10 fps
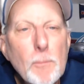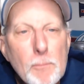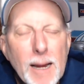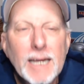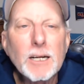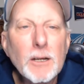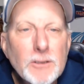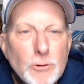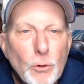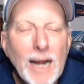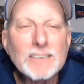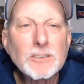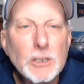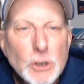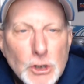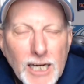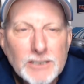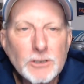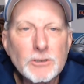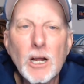make drastic
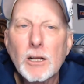changes.